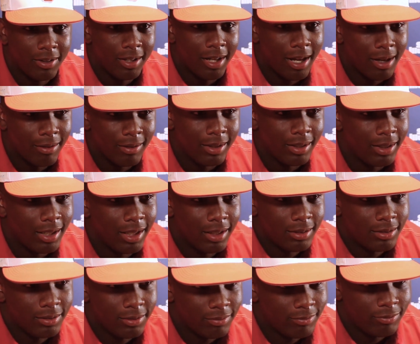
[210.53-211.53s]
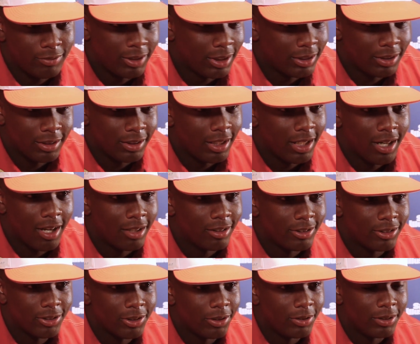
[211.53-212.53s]
I mean, that's just a dead
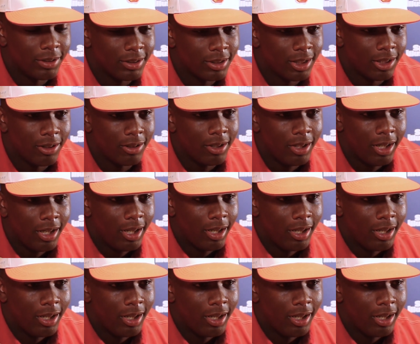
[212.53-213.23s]
honest truth. And so